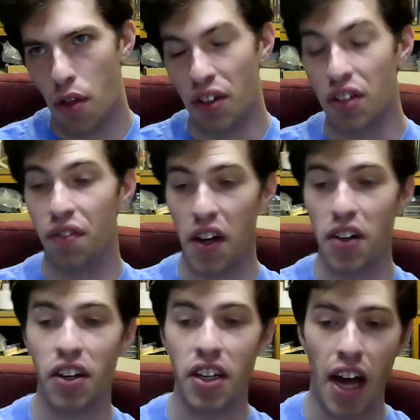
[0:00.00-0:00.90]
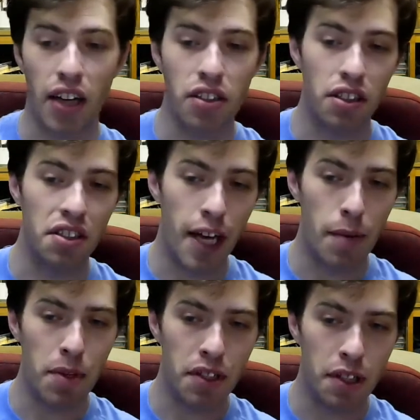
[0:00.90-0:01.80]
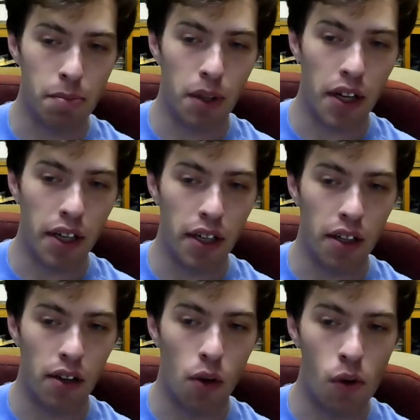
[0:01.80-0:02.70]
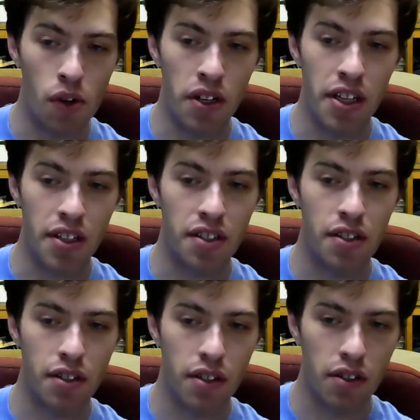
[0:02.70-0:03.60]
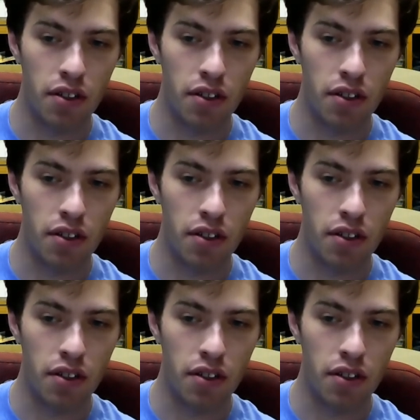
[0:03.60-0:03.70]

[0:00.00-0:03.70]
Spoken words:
defender can actually damage the player on his